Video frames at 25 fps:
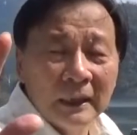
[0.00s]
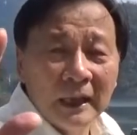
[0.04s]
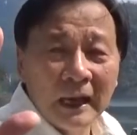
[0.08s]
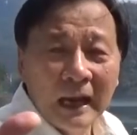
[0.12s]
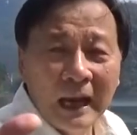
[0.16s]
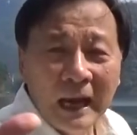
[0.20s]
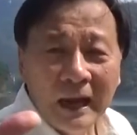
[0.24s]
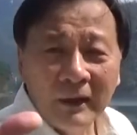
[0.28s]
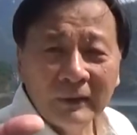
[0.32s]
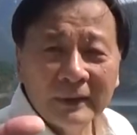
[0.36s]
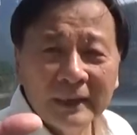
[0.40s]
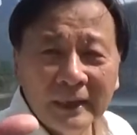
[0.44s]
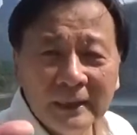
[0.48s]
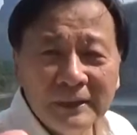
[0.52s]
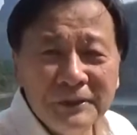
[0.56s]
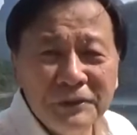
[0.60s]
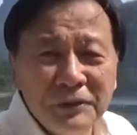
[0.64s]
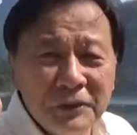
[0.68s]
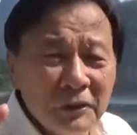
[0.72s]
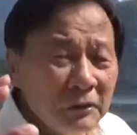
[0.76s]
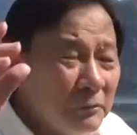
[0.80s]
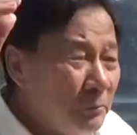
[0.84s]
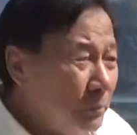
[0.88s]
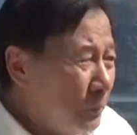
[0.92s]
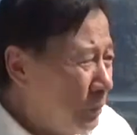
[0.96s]
How can
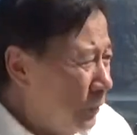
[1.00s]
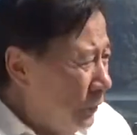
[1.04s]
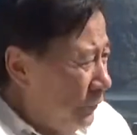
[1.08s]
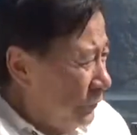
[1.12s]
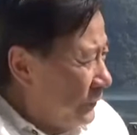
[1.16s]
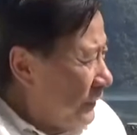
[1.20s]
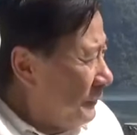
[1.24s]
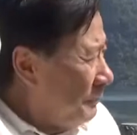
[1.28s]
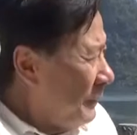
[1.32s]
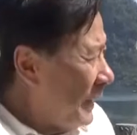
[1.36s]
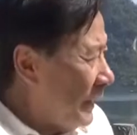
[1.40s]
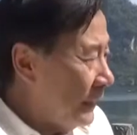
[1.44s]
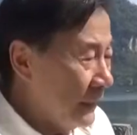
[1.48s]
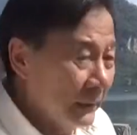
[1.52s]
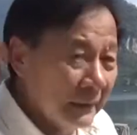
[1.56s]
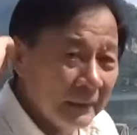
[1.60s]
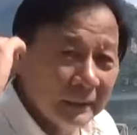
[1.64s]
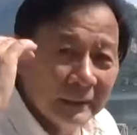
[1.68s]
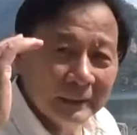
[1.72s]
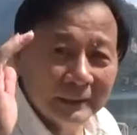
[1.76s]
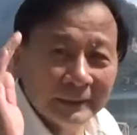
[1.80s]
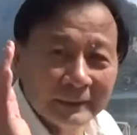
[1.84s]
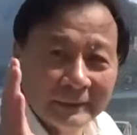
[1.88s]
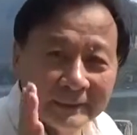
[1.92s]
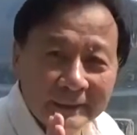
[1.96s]
you move the back?
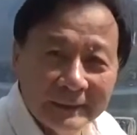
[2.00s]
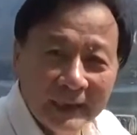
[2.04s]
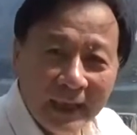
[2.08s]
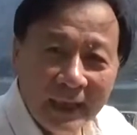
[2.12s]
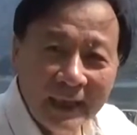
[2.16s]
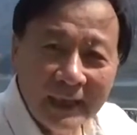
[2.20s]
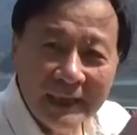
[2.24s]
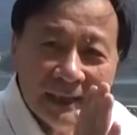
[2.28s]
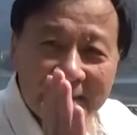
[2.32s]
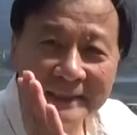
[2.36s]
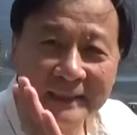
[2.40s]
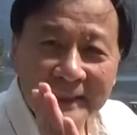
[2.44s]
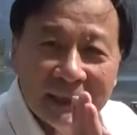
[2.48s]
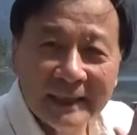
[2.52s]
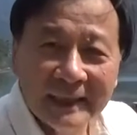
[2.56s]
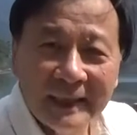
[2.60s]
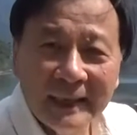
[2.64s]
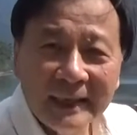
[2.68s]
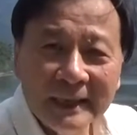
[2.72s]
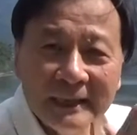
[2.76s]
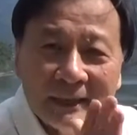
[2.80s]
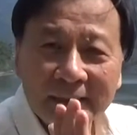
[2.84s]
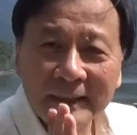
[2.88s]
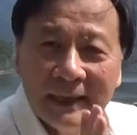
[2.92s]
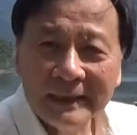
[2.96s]
That is the
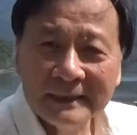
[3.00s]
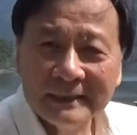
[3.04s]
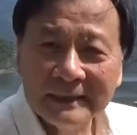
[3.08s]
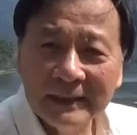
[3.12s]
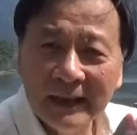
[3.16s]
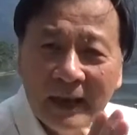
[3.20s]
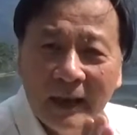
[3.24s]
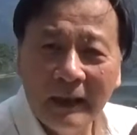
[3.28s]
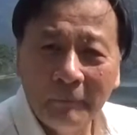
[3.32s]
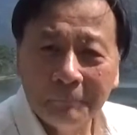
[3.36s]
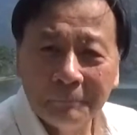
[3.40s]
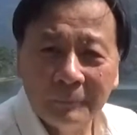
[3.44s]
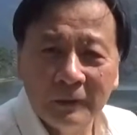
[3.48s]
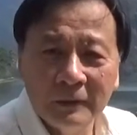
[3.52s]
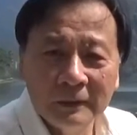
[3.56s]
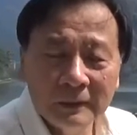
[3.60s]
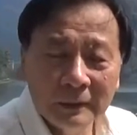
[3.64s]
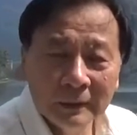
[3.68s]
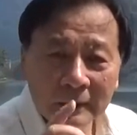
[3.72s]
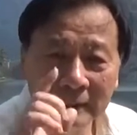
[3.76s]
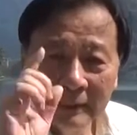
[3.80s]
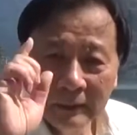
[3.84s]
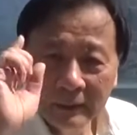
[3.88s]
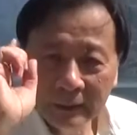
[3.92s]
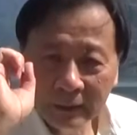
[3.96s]
key. That's the hub.
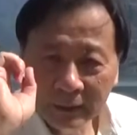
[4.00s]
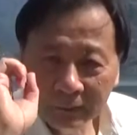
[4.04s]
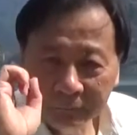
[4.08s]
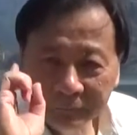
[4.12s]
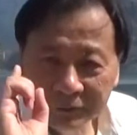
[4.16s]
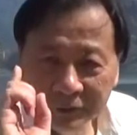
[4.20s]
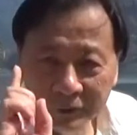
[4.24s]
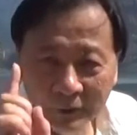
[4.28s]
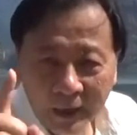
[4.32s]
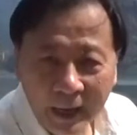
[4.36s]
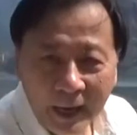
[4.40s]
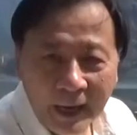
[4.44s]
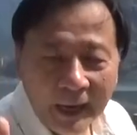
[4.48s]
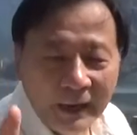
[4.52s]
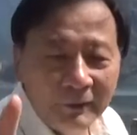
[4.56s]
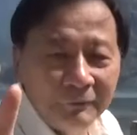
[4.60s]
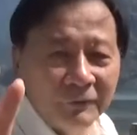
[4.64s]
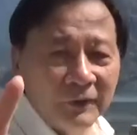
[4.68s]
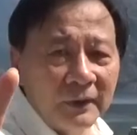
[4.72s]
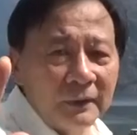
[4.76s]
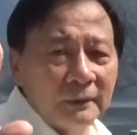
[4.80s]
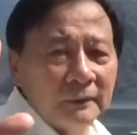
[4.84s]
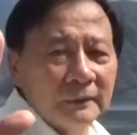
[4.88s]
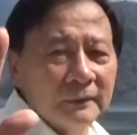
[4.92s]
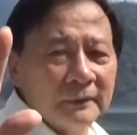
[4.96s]
If you have
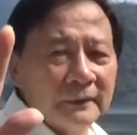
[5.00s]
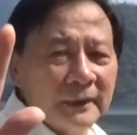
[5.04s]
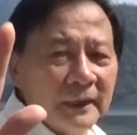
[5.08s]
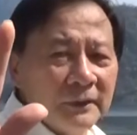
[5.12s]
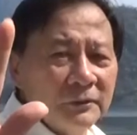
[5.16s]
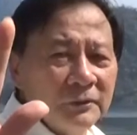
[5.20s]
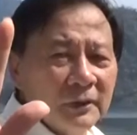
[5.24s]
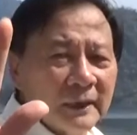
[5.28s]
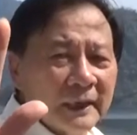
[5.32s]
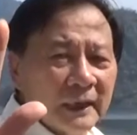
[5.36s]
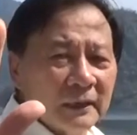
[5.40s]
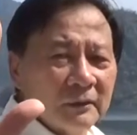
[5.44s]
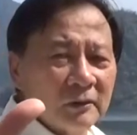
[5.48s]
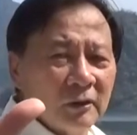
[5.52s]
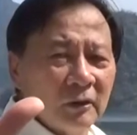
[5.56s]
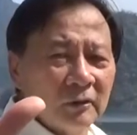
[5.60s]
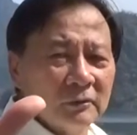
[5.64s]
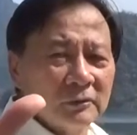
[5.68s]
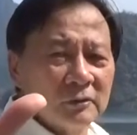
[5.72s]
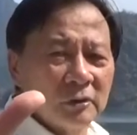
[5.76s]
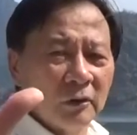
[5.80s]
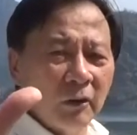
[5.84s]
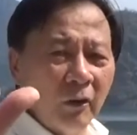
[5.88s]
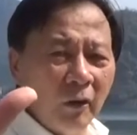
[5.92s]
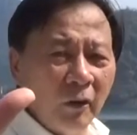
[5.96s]
it, then you can
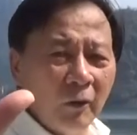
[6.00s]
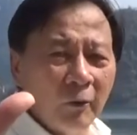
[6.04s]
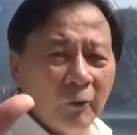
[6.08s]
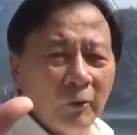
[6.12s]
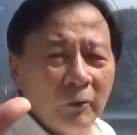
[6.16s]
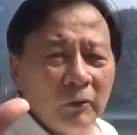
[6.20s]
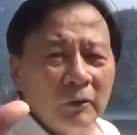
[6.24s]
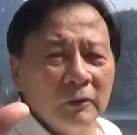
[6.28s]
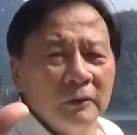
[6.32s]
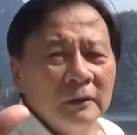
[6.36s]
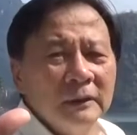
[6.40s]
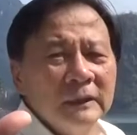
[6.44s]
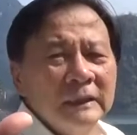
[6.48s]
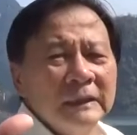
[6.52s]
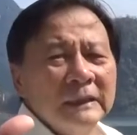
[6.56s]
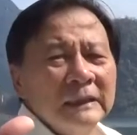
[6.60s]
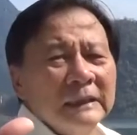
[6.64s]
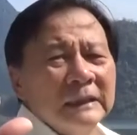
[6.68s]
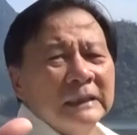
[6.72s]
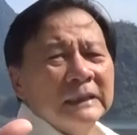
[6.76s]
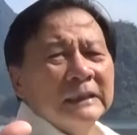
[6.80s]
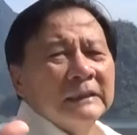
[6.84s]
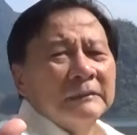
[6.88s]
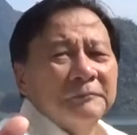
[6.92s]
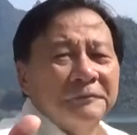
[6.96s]
control
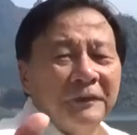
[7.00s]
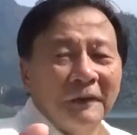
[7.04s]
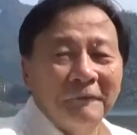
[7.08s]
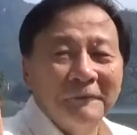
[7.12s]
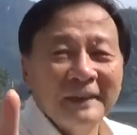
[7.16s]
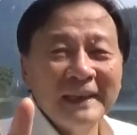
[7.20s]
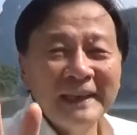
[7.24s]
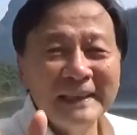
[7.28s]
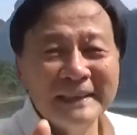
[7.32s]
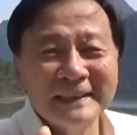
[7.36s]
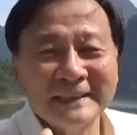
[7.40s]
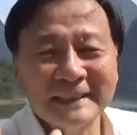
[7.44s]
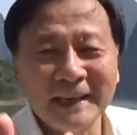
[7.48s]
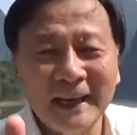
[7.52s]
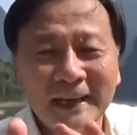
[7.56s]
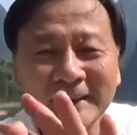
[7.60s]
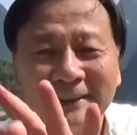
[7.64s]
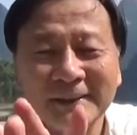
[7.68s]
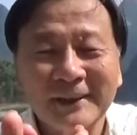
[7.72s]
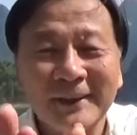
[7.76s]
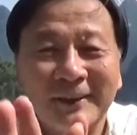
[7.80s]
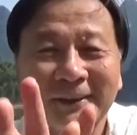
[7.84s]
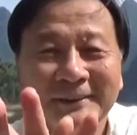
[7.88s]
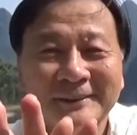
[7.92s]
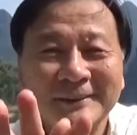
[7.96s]
from inside
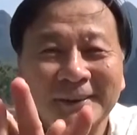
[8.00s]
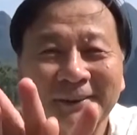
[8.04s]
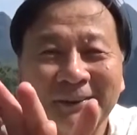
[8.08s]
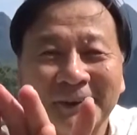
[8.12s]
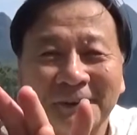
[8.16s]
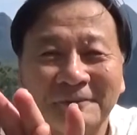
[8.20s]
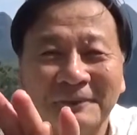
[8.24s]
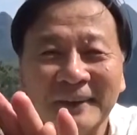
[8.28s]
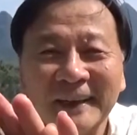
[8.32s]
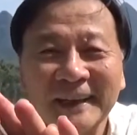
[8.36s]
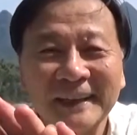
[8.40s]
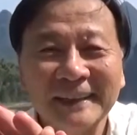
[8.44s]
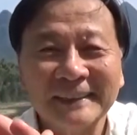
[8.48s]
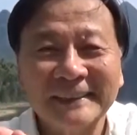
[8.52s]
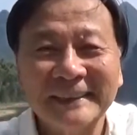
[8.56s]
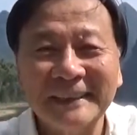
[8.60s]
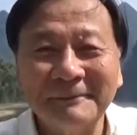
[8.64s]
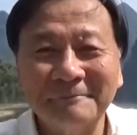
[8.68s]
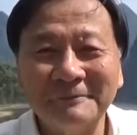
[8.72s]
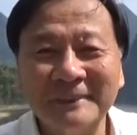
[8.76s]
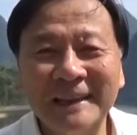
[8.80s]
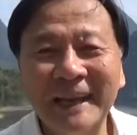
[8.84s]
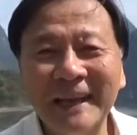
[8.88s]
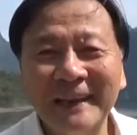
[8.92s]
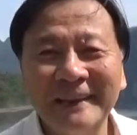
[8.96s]
to control your
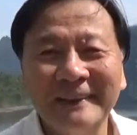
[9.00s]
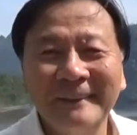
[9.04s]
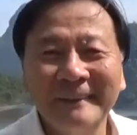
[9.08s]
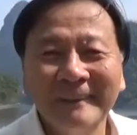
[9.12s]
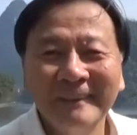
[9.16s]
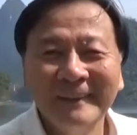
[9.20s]
fingertips.